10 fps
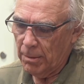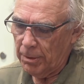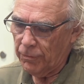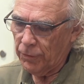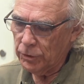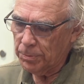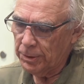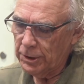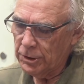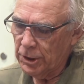But first,
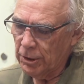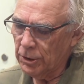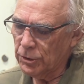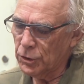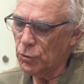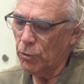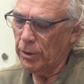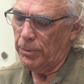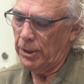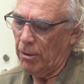please share your
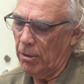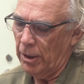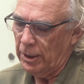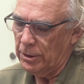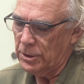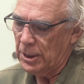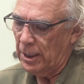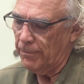story with our audience,